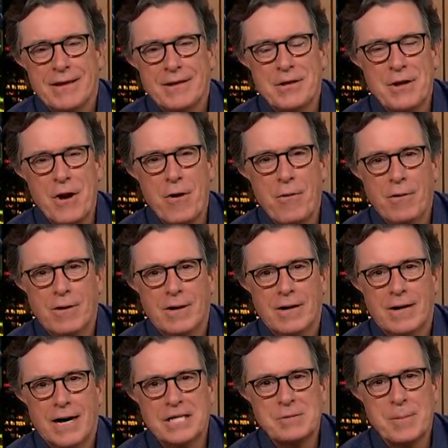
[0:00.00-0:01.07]
You know,
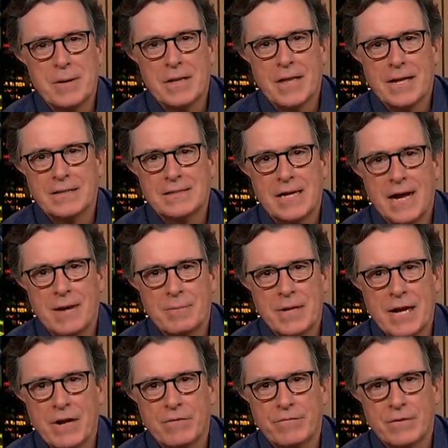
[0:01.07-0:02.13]
I spent a lot of time
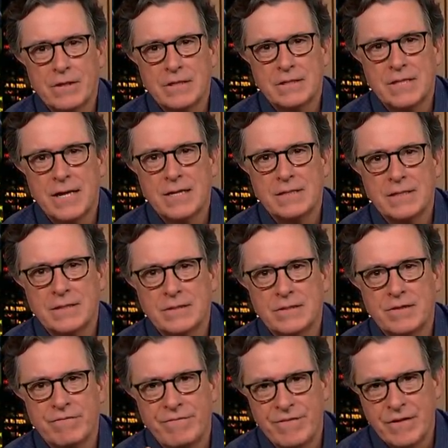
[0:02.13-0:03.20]
carefully tending
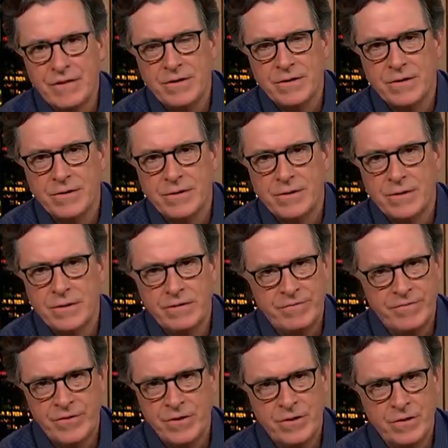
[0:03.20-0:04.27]
to the vineyard
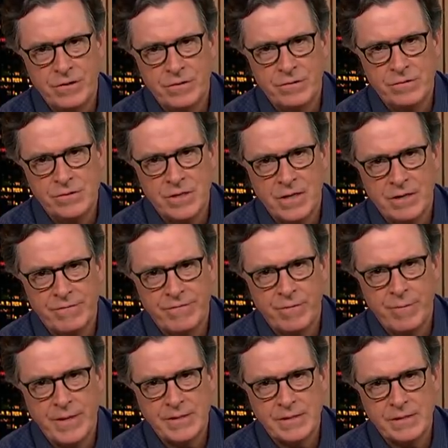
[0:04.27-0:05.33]
of the news and
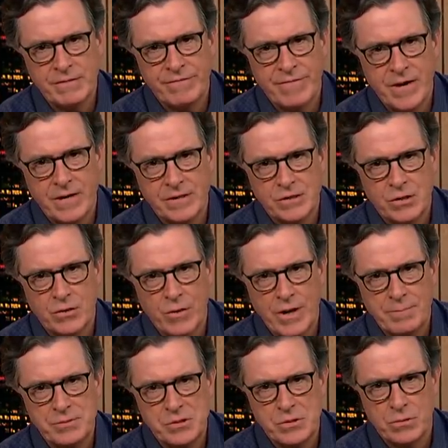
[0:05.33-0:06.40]
fermenting the finest
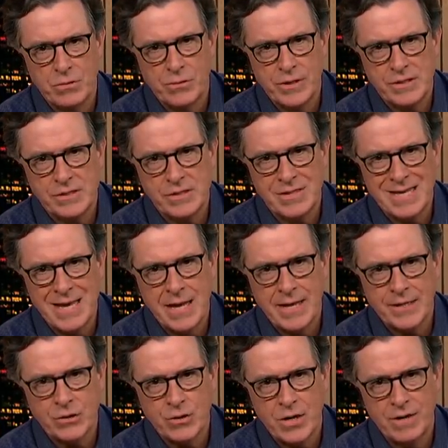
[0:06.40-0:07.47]
grape stories in the
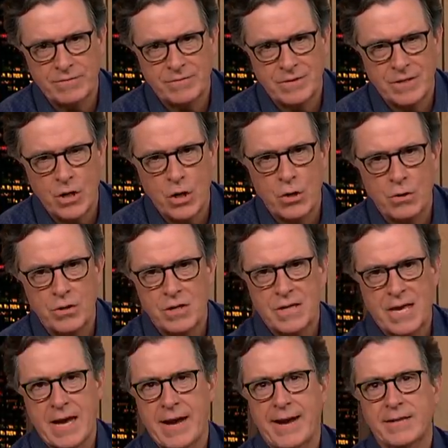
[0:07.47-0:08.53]
handcrafted oak
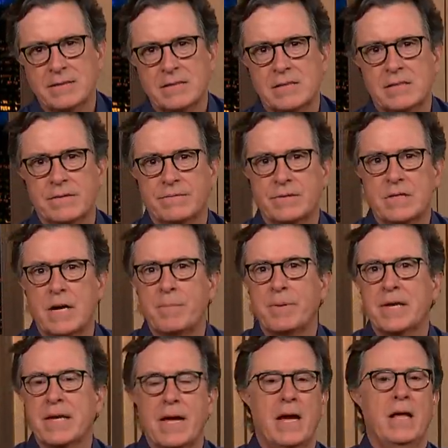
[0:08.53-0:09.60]
casks of
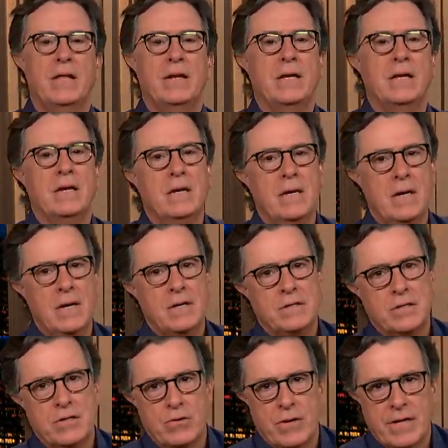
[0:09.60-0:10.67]
topicality
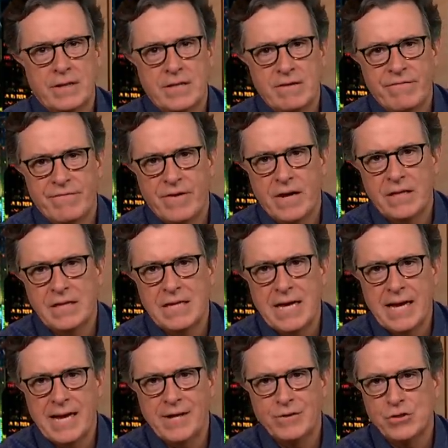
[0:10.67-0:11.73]
to create the finely
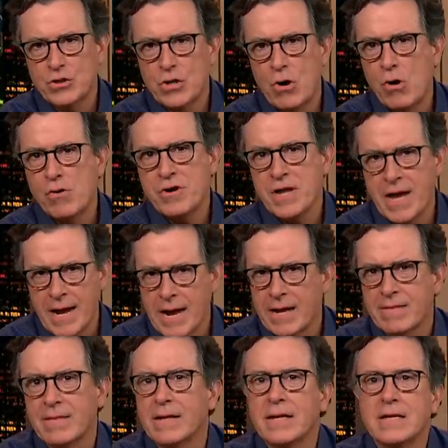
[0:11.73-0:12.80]
aged
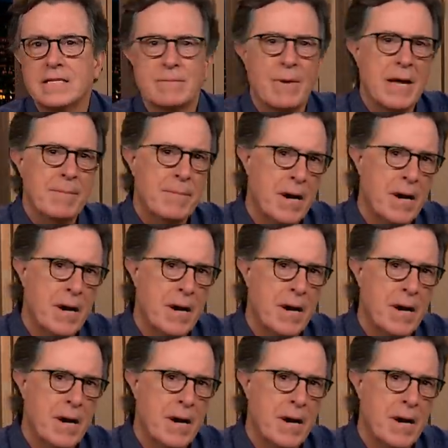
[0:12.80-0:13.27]
cognac that is my